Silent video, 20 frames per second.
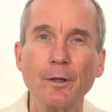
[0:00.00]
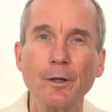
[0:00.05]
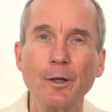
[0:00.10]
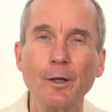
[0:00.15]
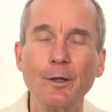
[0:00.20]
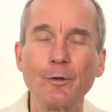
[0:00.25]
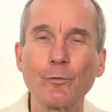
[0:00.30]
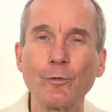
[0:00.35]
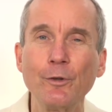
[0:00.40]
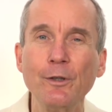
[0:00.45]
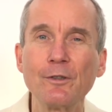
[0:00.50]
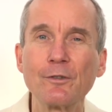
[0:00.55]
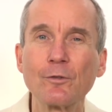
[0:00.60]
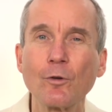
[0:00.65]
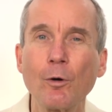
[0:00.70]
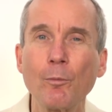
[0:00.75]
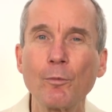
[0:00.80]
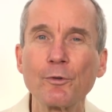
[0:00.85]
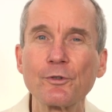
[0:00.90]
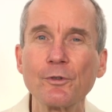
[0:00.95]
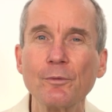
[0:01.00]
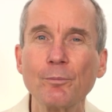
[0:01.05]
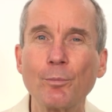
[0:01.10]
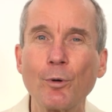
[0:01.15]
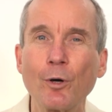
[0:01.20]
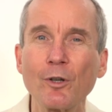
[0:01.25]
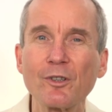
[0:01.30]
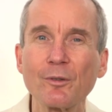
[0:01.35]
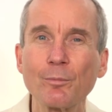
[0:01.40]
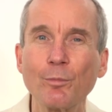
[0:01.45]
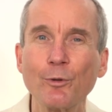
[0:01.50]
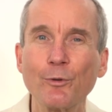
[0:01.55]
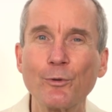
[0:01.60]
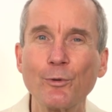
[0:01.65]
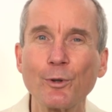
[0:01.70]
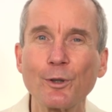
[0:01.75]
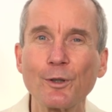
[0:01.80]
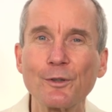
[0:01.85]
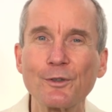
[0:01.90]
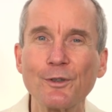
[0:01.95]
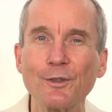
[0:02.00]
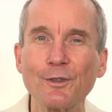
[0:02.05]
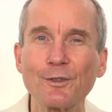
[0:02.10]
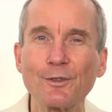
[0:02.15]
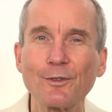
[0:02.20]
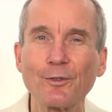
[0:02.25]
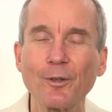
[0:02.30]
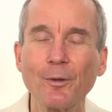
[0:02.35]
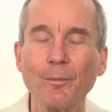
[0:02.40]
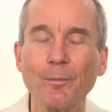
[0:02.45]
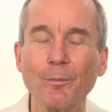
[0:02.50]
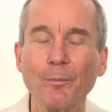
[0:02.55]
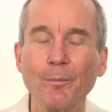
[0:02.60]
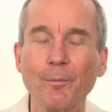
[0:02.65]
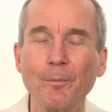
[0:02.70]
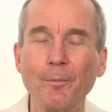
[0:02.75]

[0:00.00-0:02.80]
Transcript: It feels almost impossible to resist them.